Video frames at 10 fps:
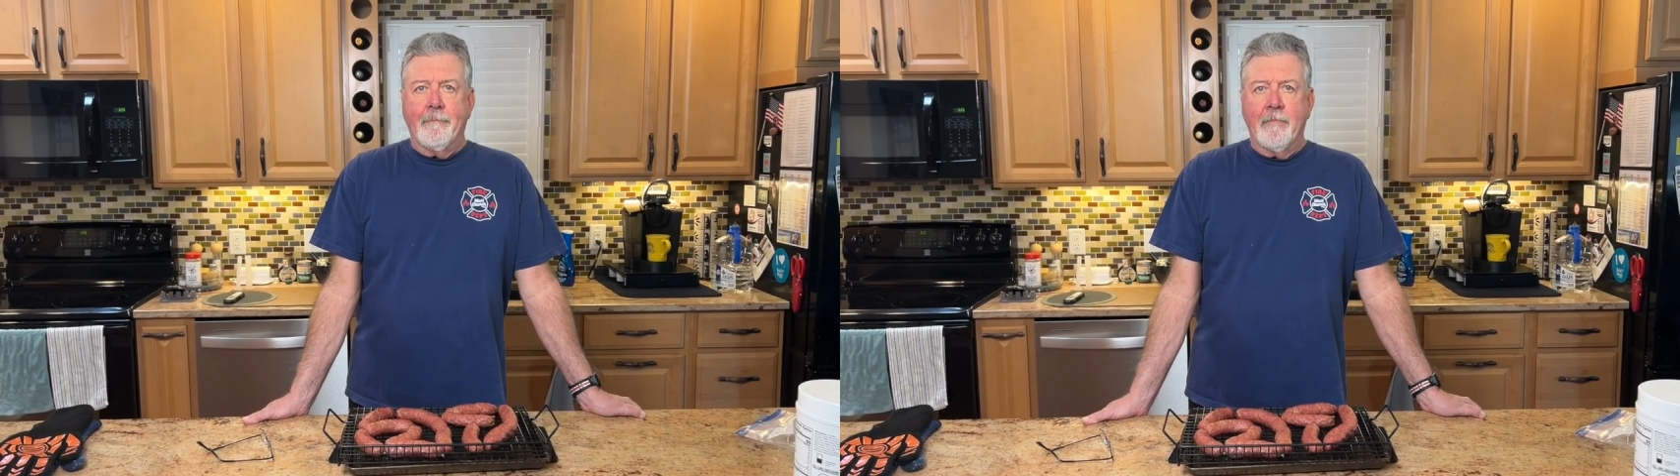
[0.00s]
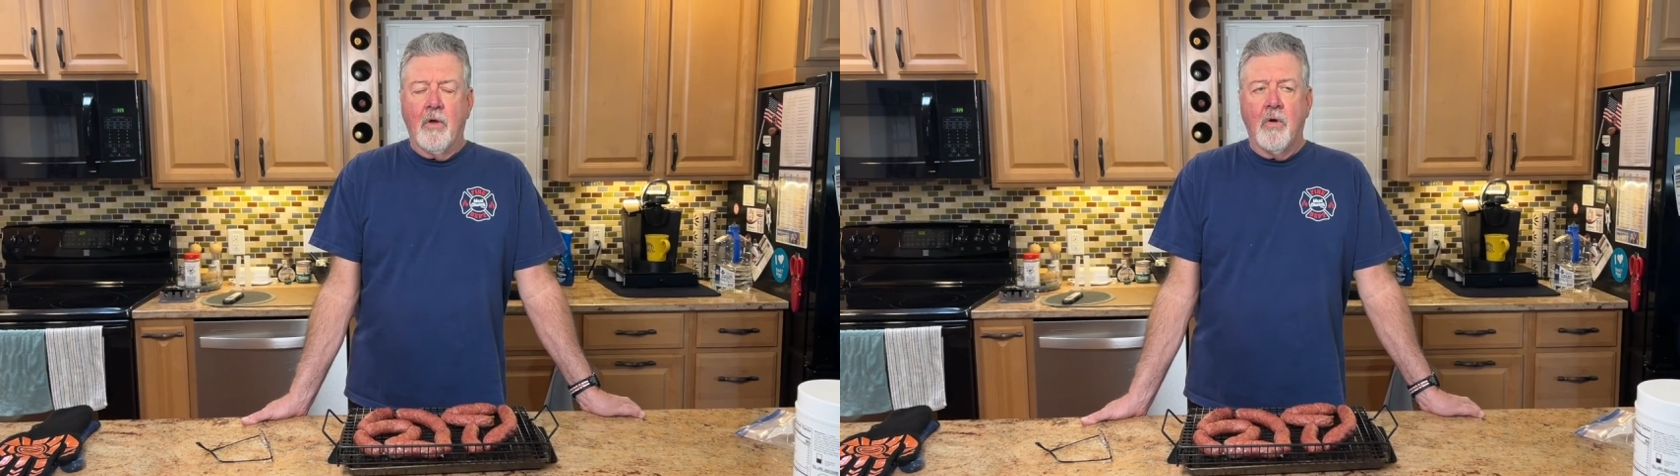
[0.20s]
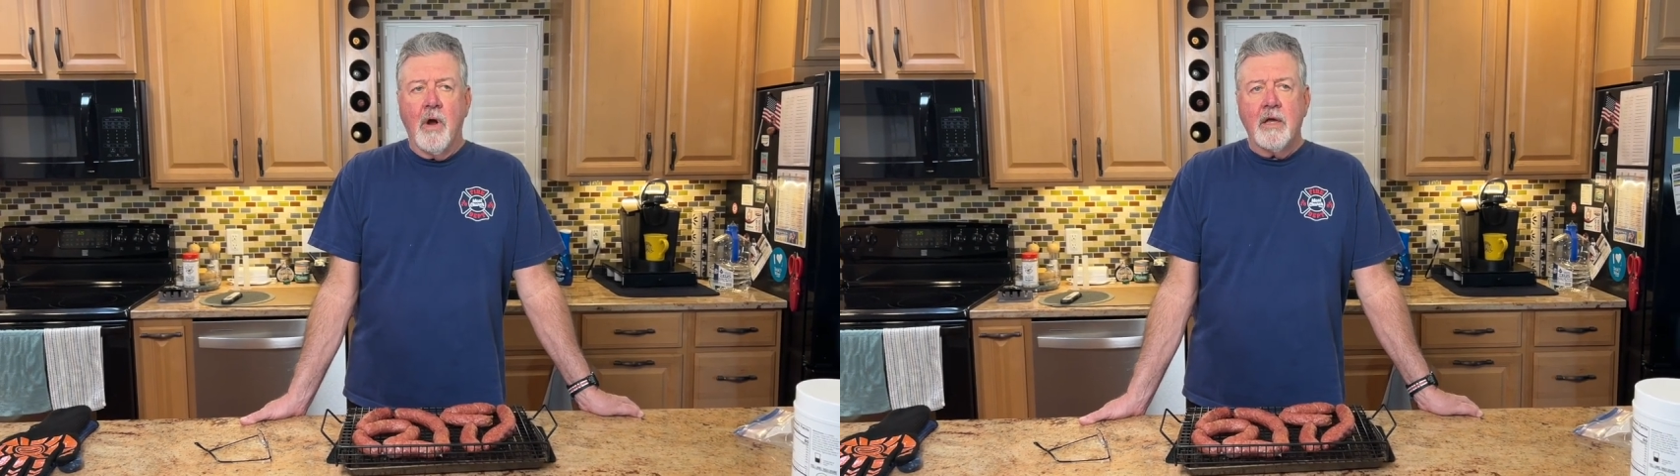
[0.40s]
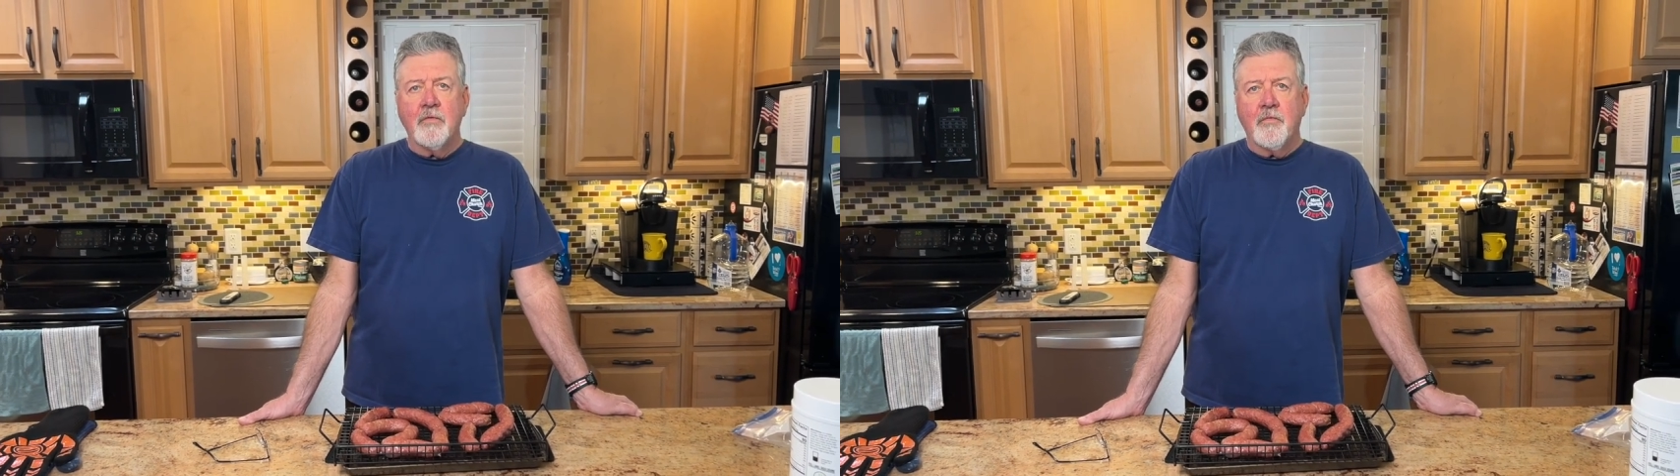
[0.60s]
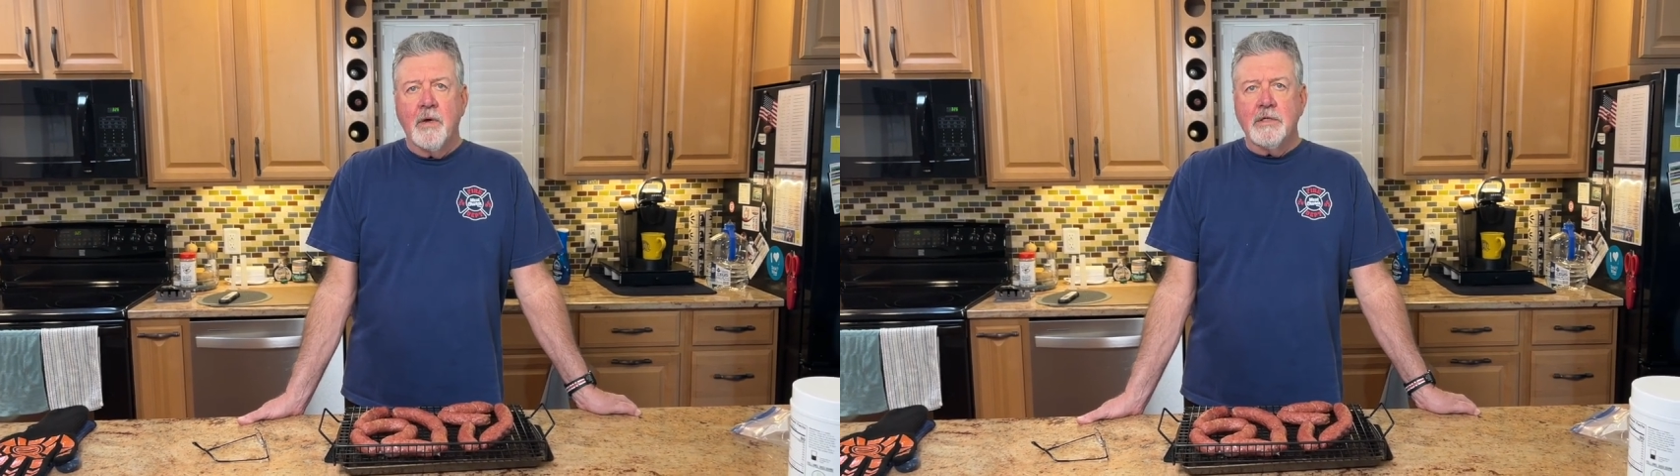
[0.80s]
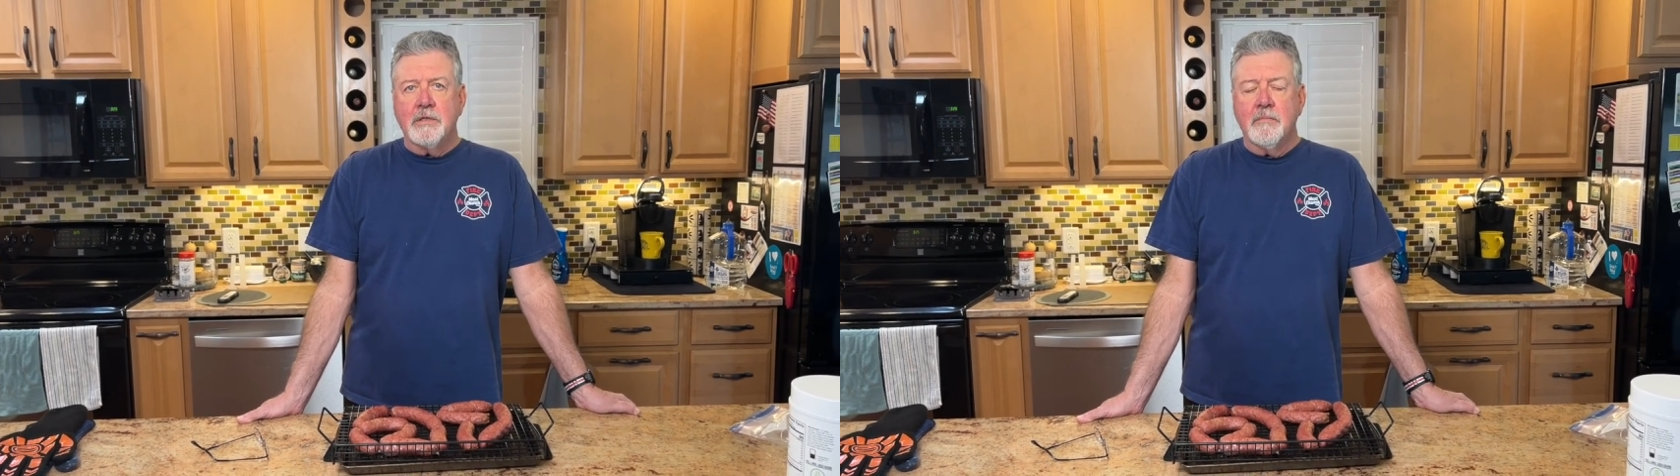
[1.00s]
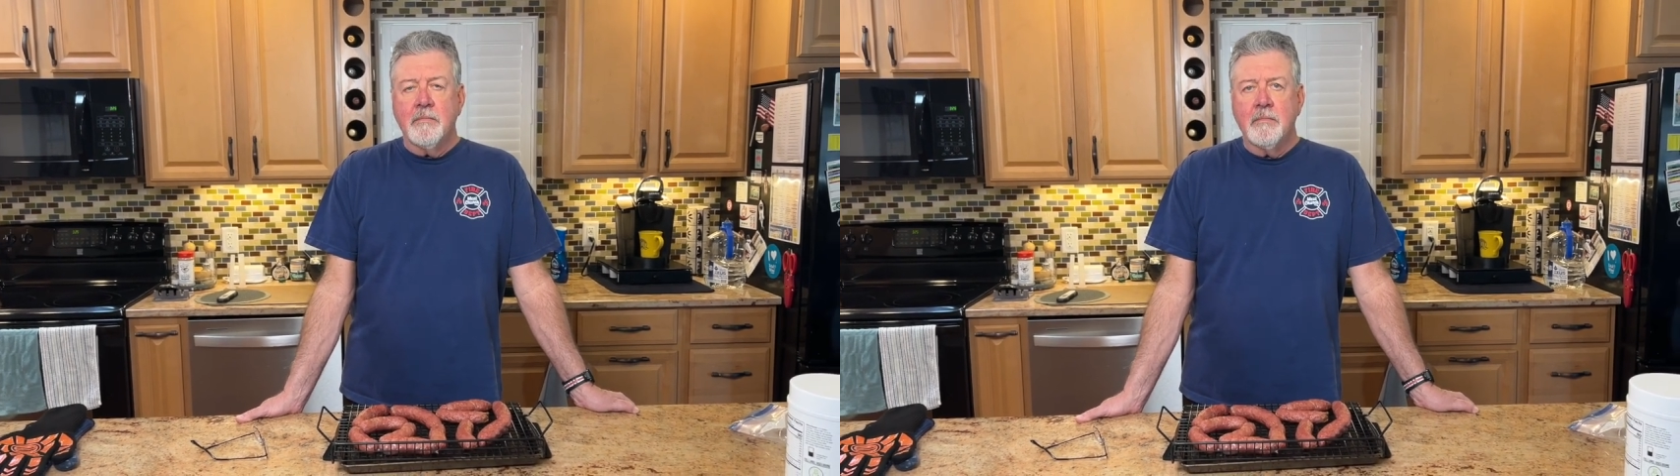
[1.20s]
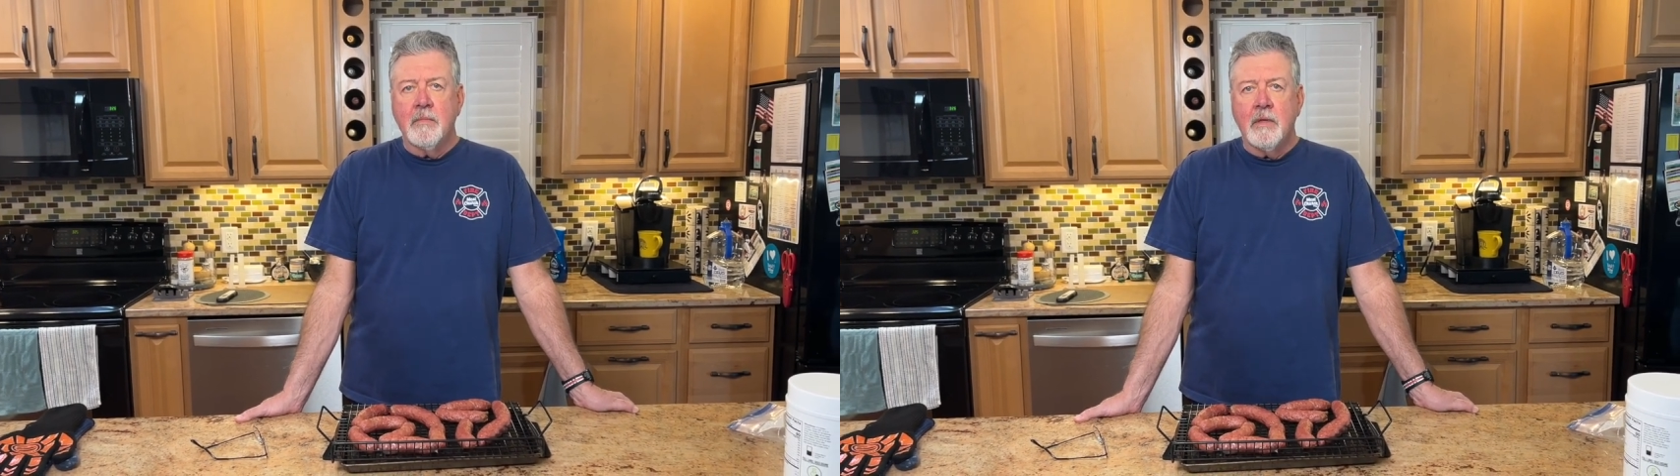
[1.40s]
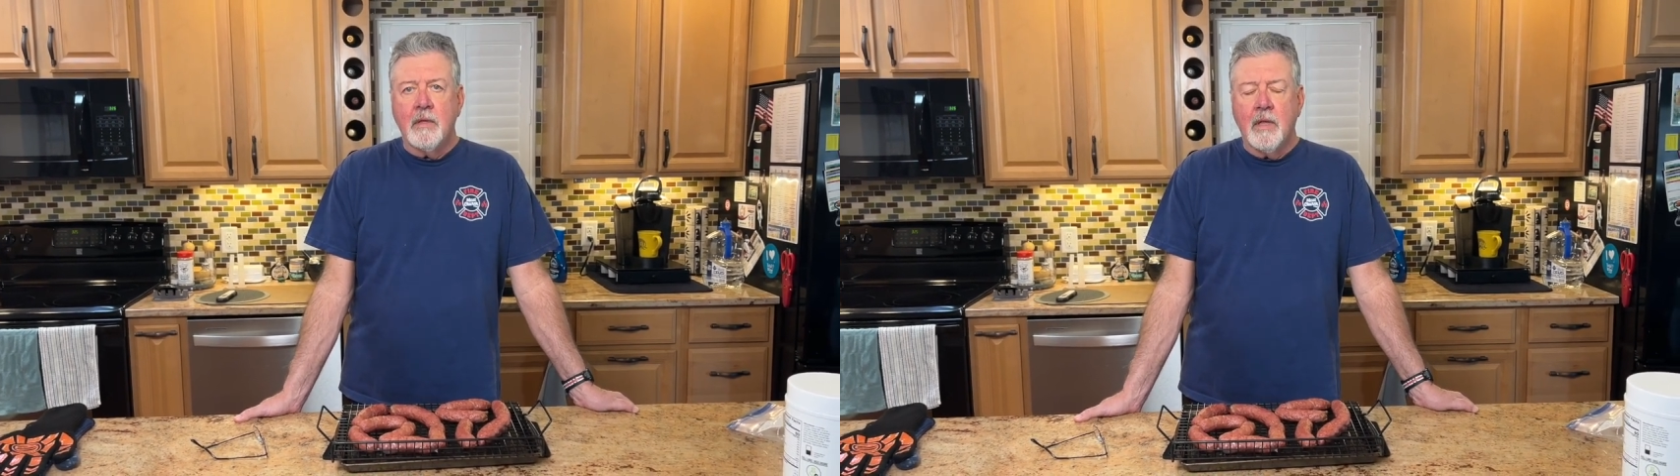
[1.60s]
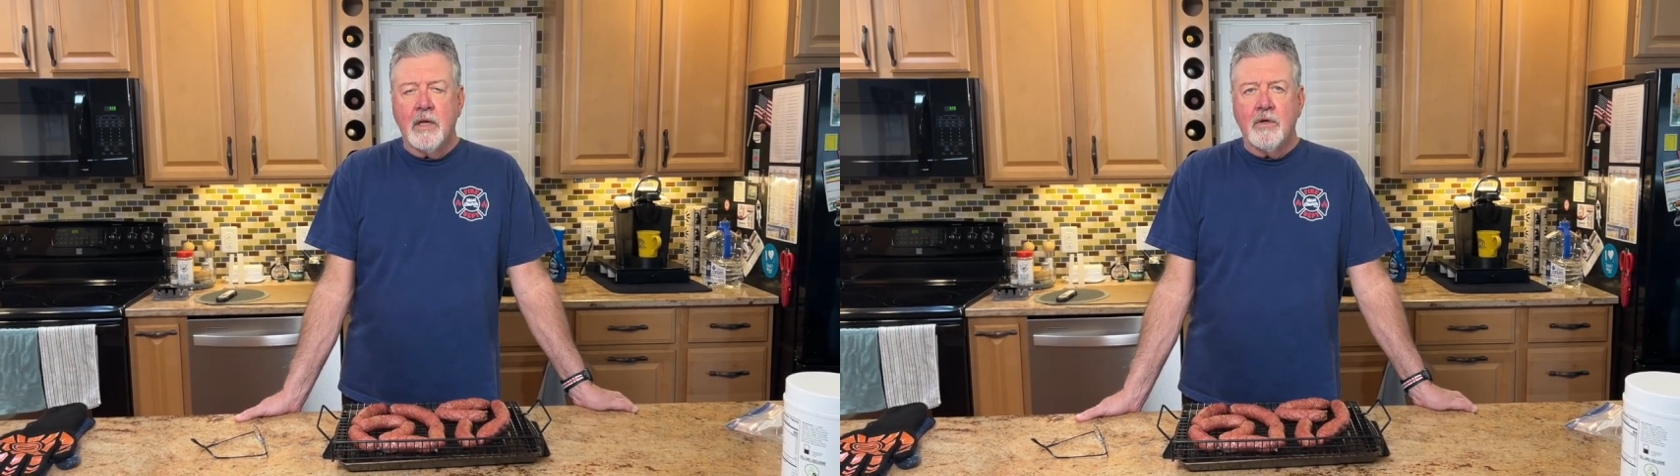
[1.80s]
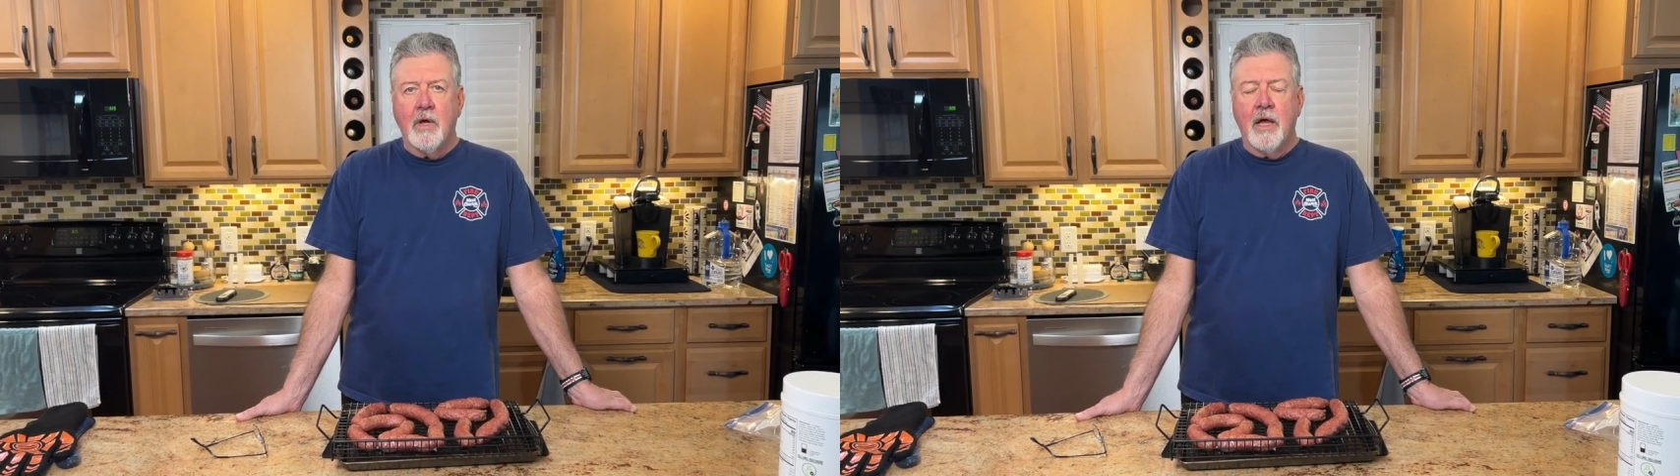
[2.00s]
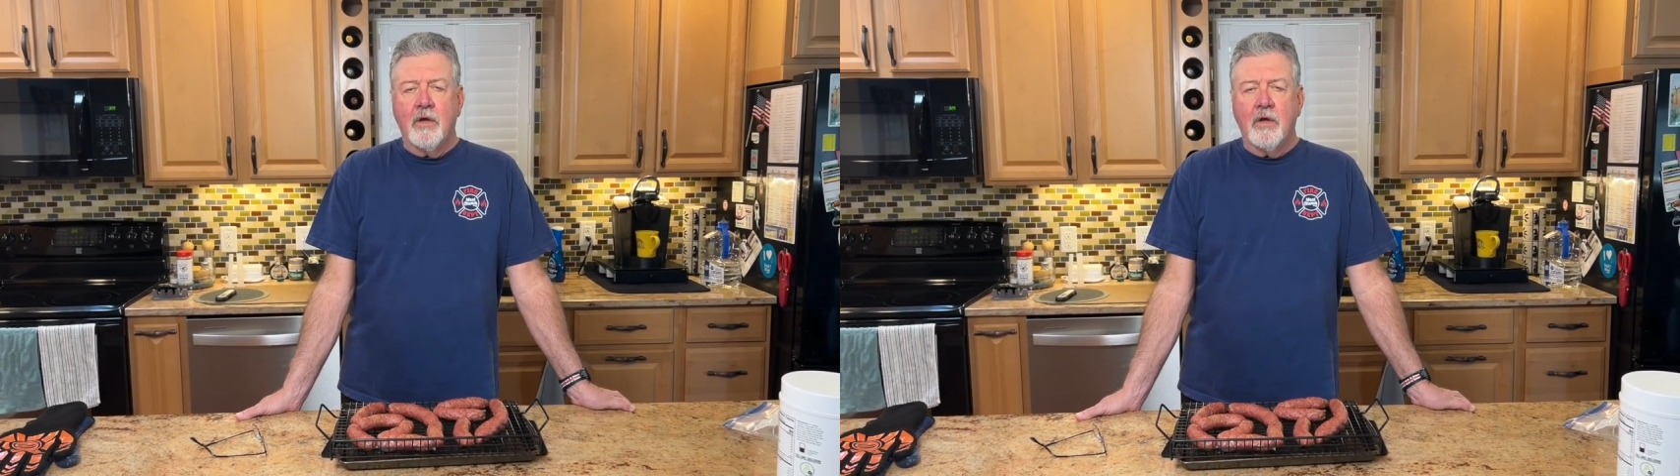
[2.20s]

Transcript: or I could freeze them. I